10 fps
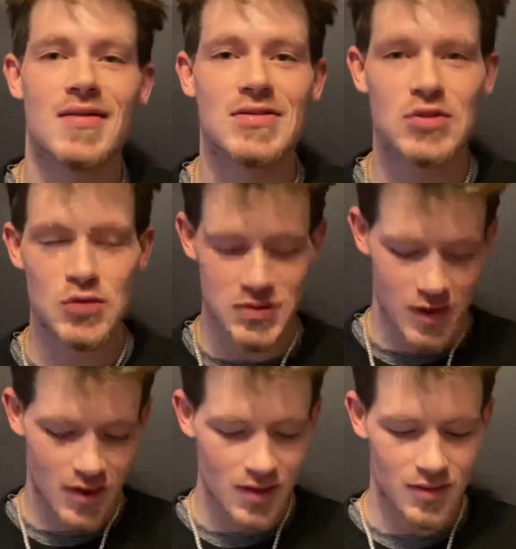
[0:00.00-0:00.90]

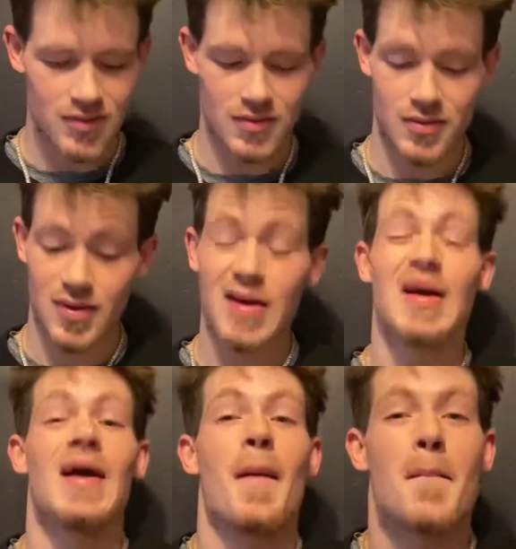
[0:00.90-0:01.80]
Tuesday.
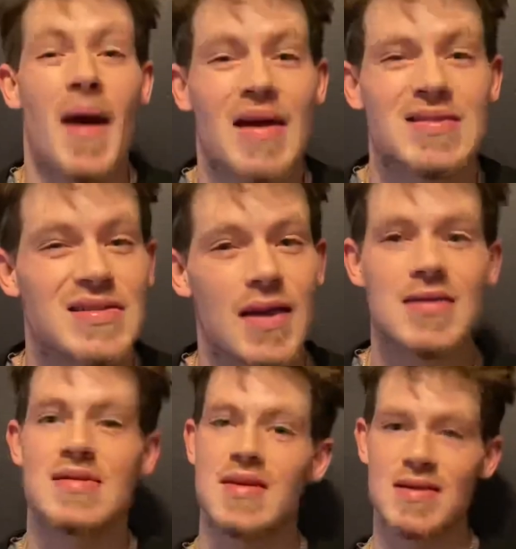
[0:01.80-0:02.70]
Match day
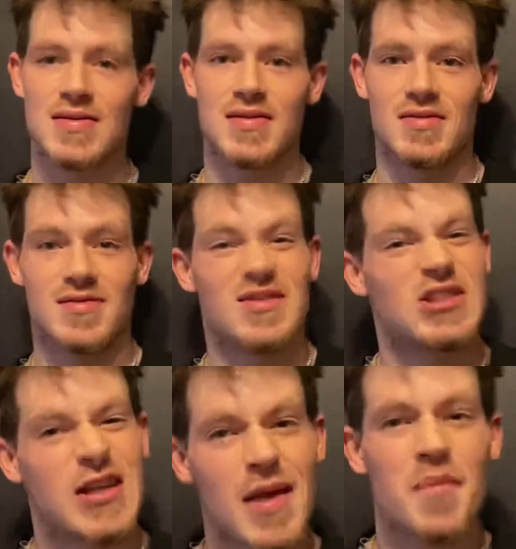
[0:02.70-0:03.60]
6,
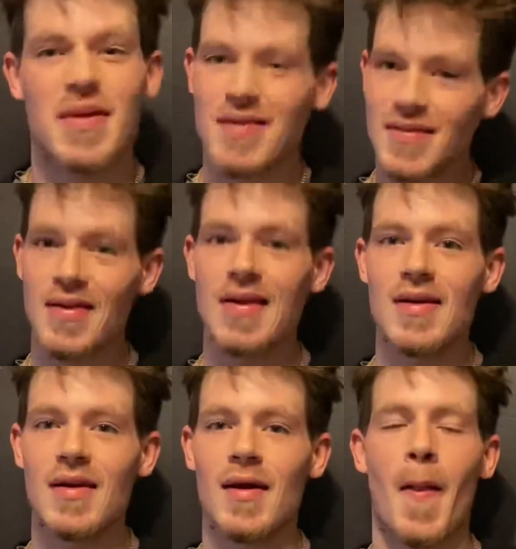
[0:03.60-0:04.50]
Champions League.
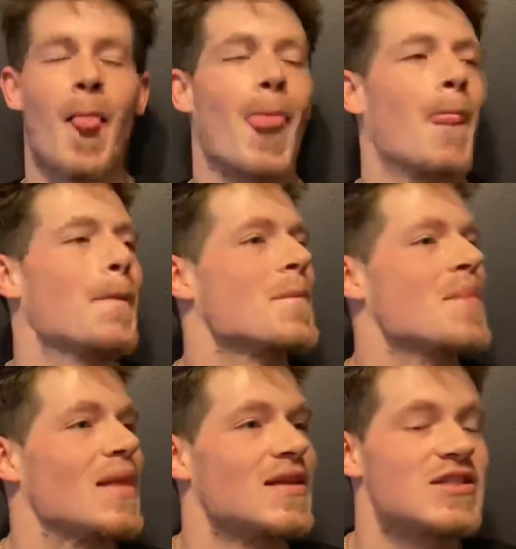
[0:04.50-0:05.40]

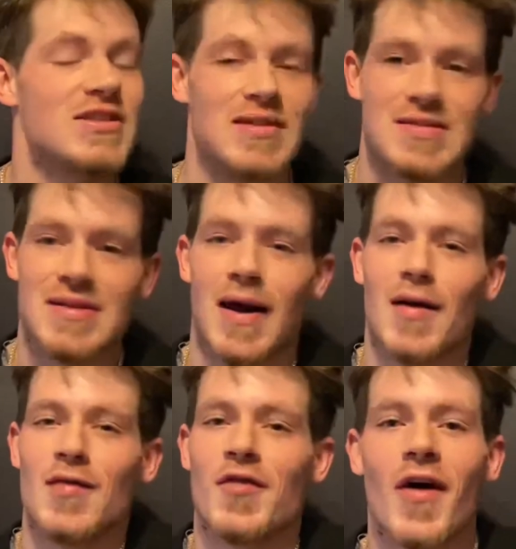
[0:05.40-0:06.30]
Shit's on
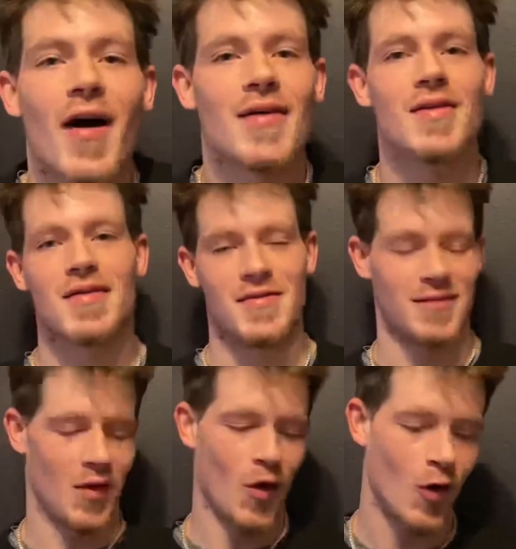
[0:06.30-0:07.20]
fire.
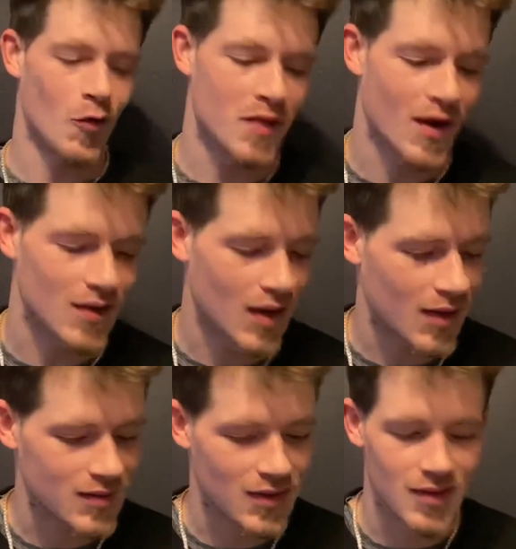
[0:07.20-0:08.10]
Hope y'all
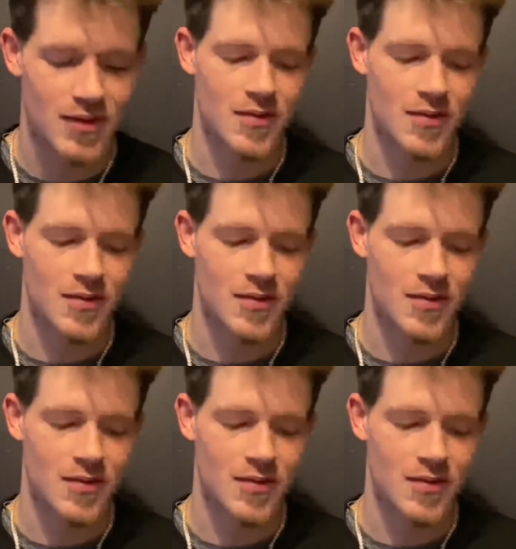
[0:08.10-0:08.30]
locked in.